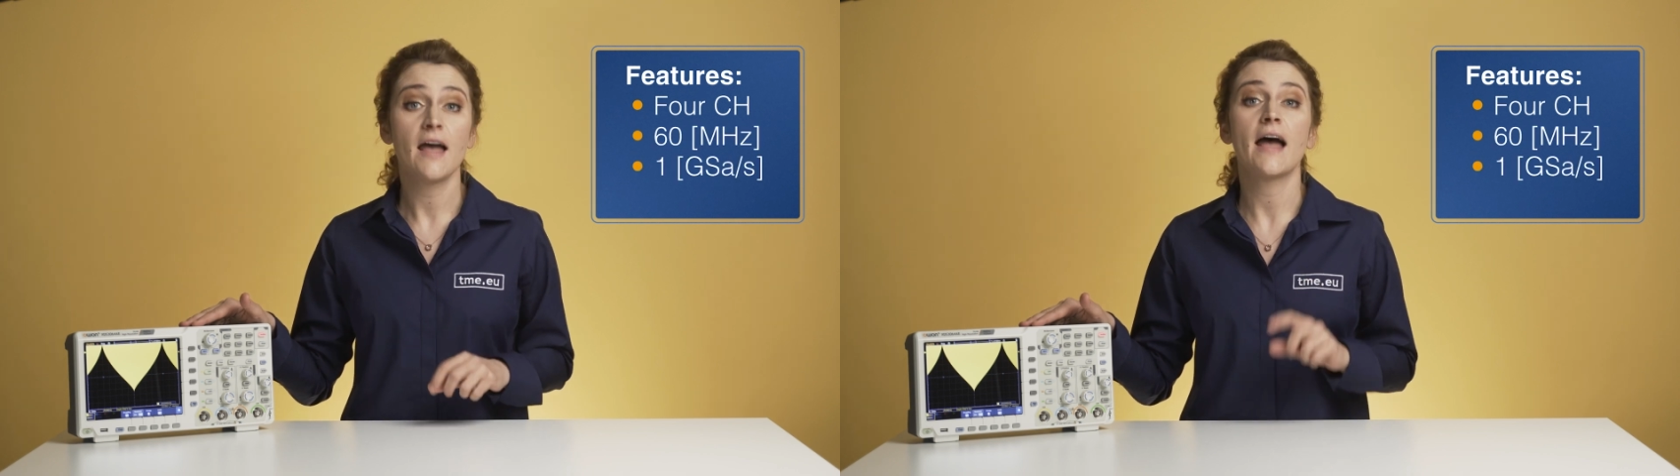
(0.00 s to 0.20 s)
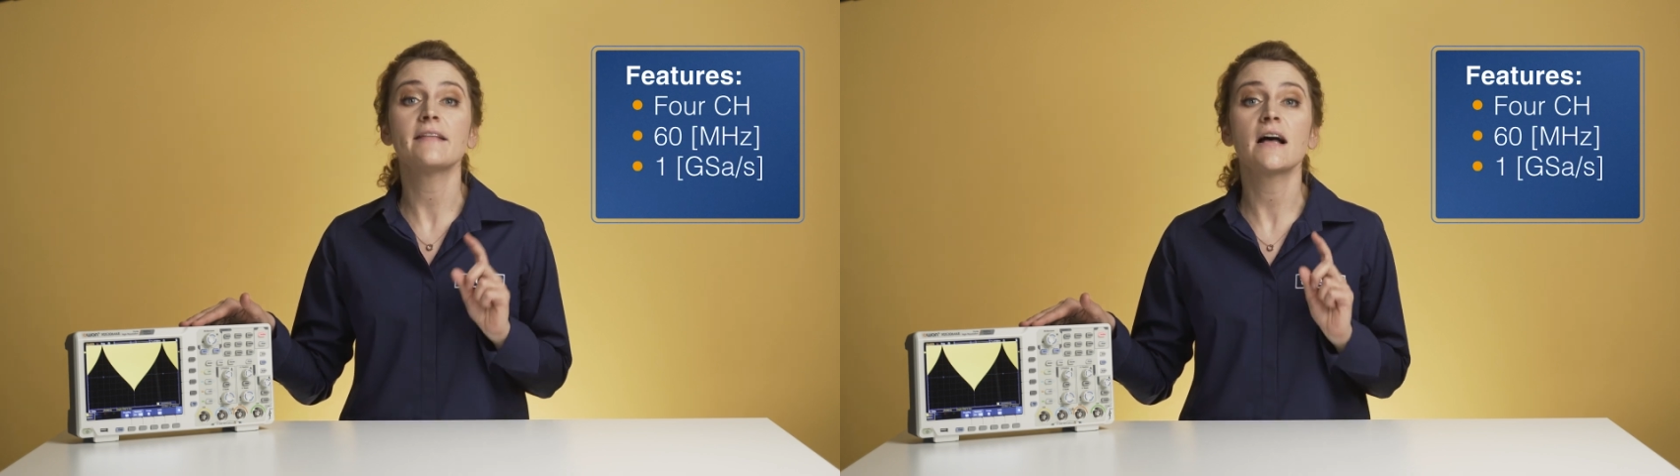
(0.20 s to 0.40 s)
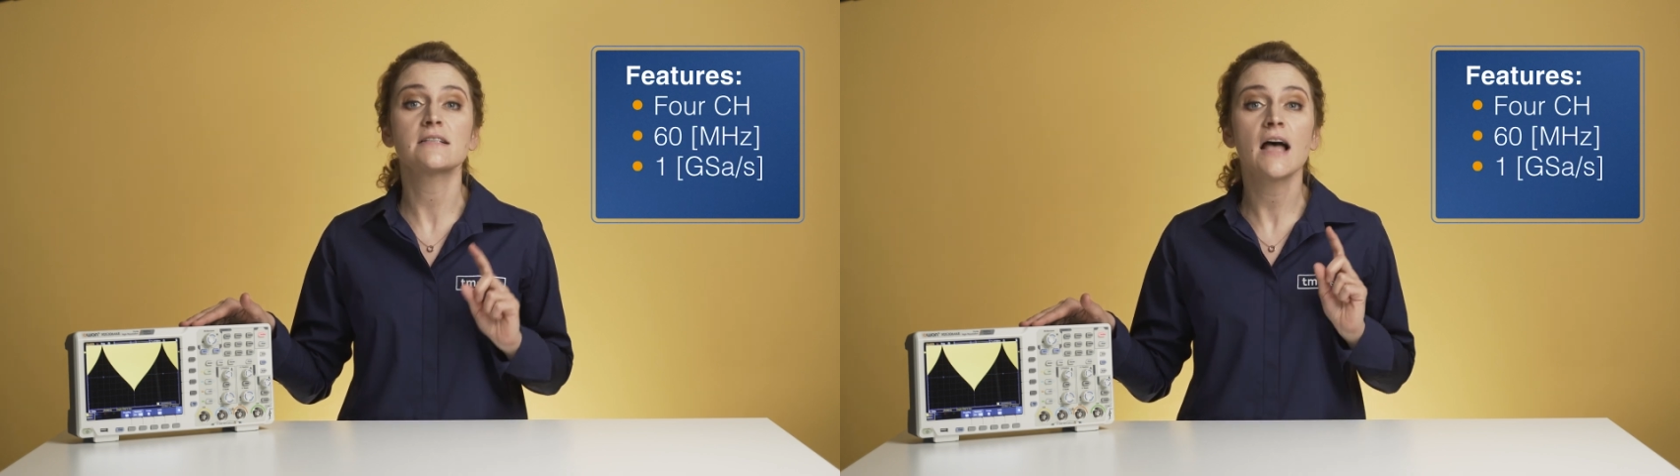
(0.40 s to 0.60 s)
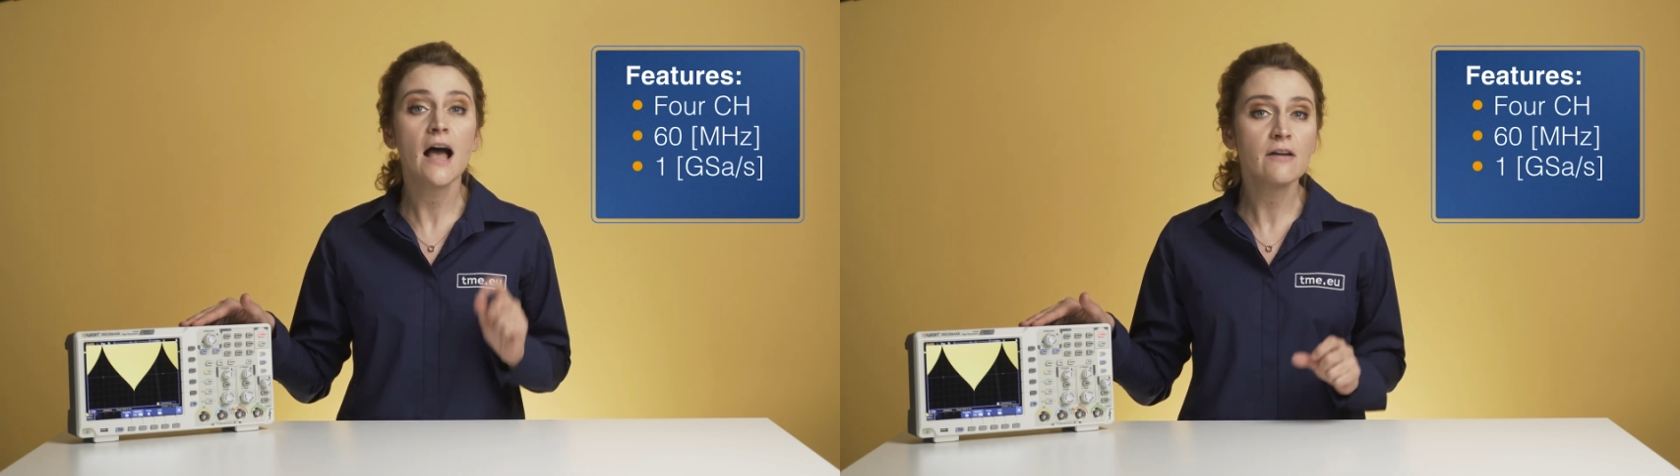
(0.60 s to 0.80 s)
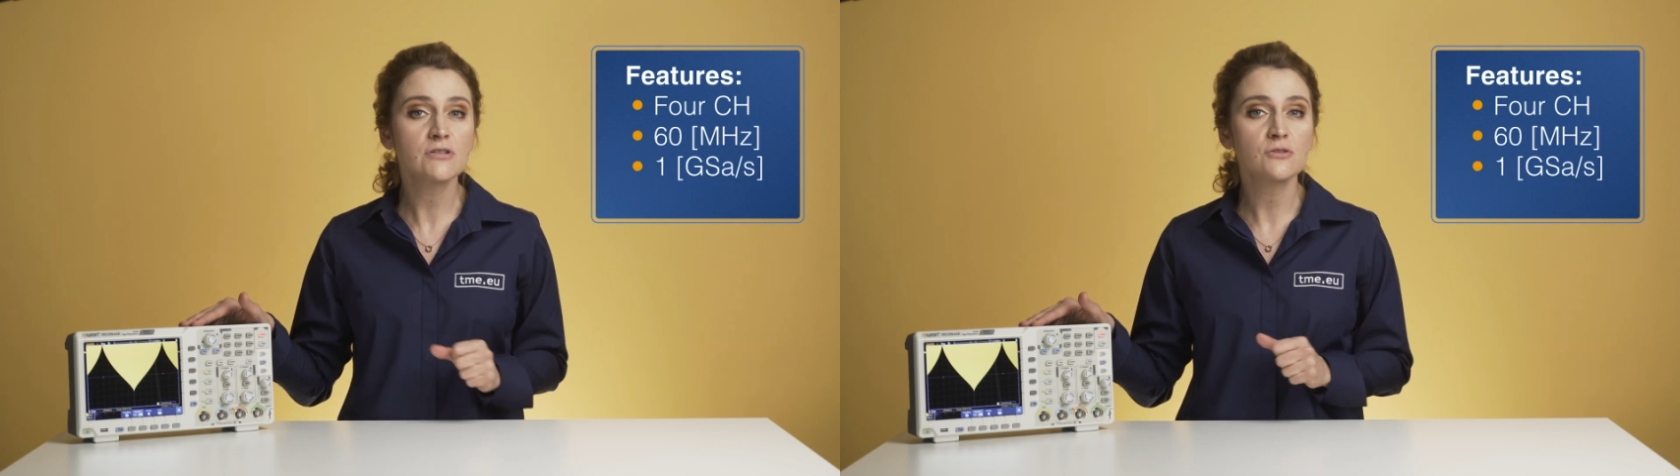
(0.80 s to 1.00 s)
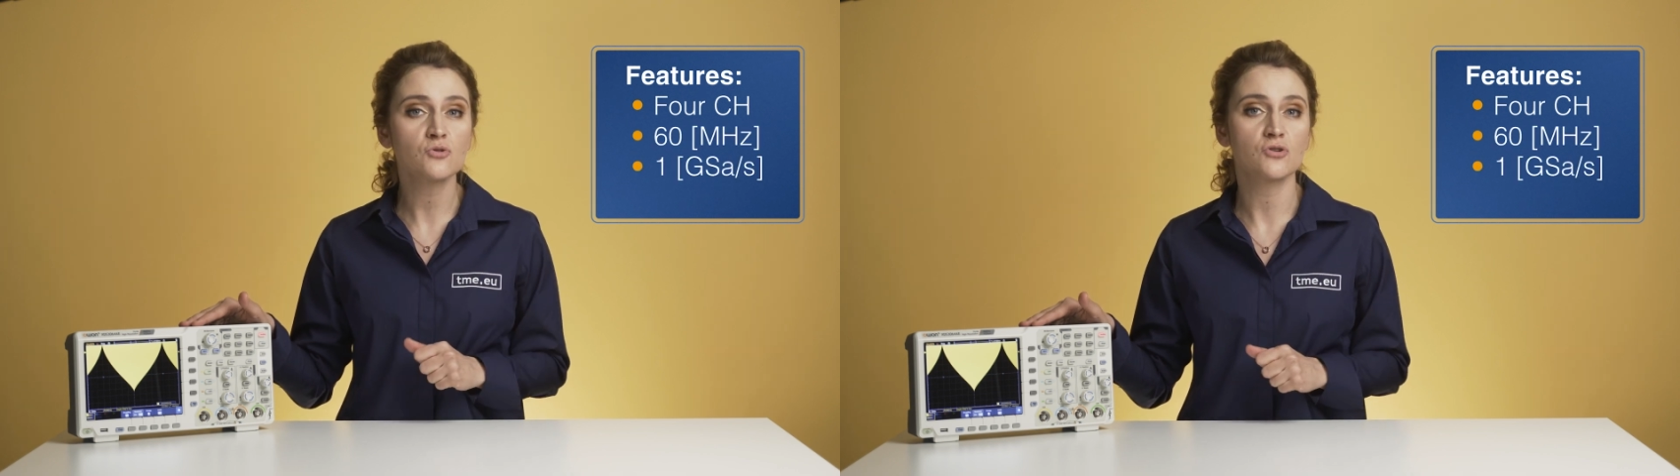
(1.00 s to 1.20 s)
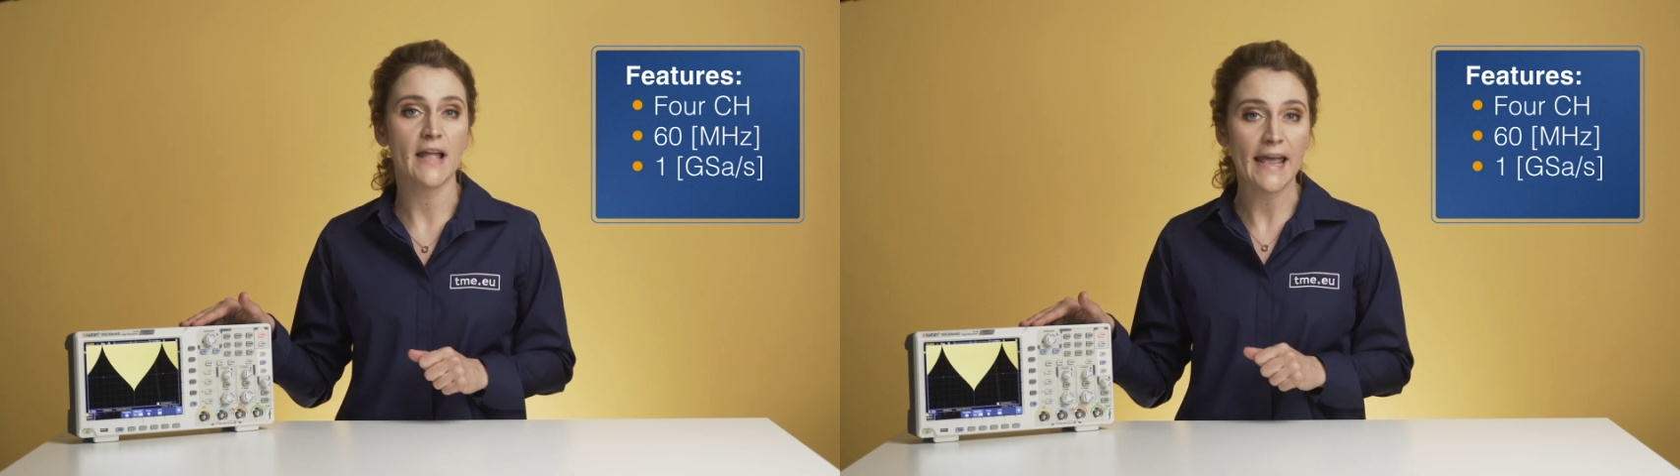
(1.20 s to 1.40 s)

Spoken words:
and has a high-resolution